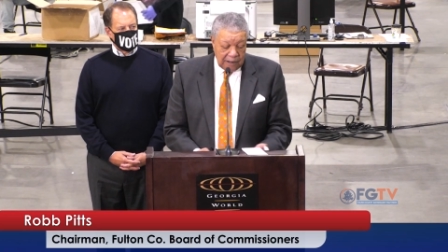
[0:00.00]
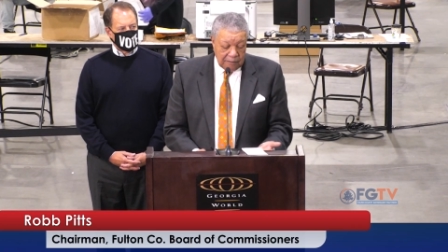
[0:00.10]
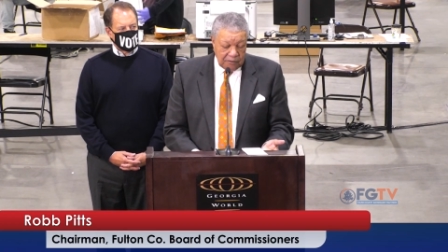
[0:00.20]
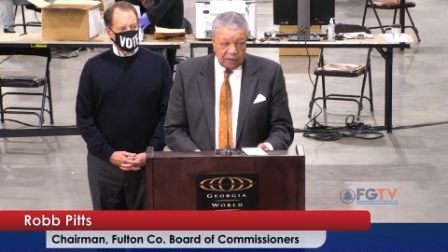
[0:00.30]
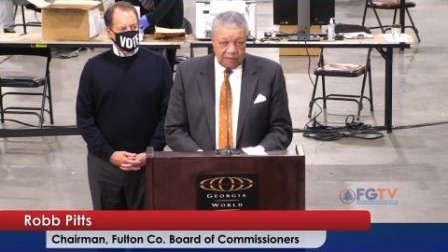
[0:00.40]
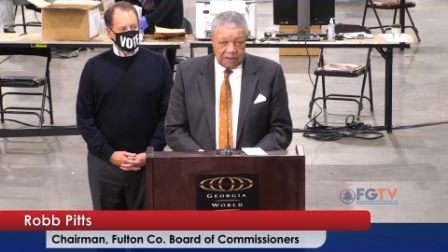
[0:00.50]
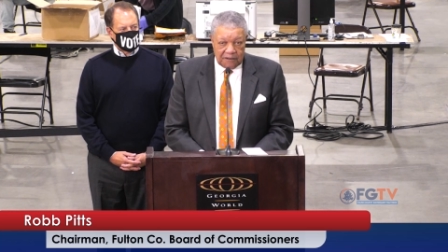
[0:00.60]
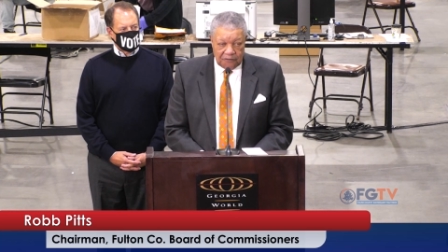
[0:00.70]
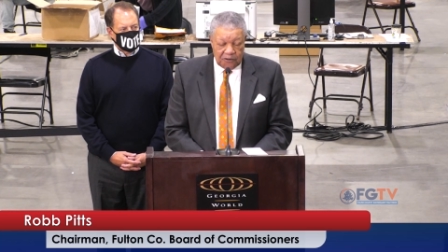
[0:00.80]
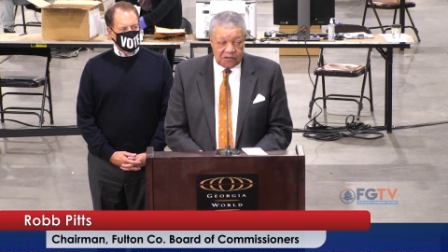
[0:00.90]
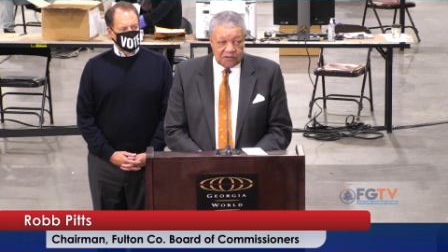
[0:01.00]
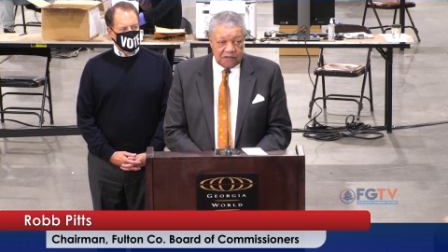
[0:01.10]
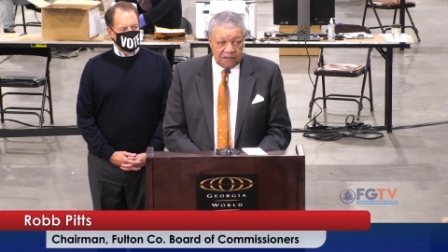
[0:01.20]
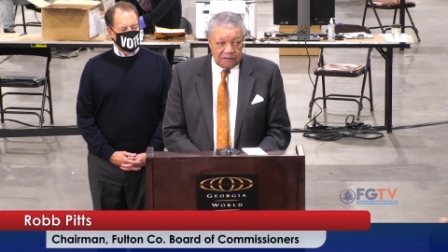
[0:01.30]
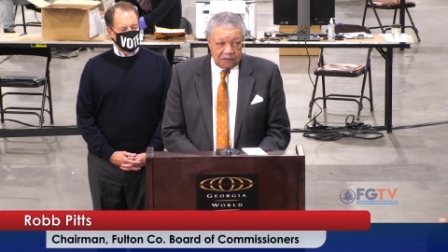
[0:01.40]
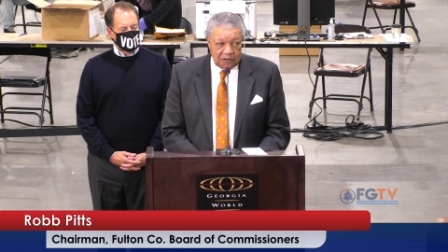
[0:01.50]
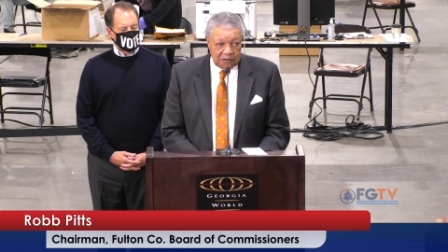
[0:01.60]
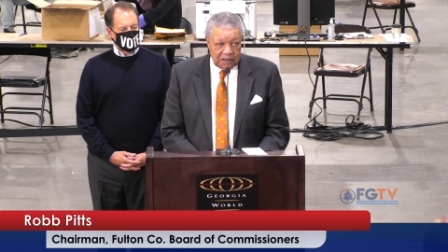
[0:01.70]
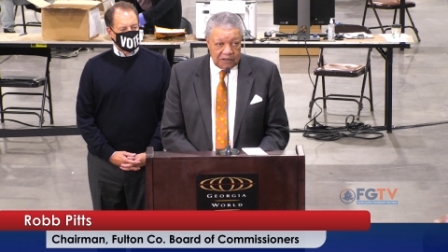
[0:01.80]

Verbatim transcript: I'm normally the first one to vote.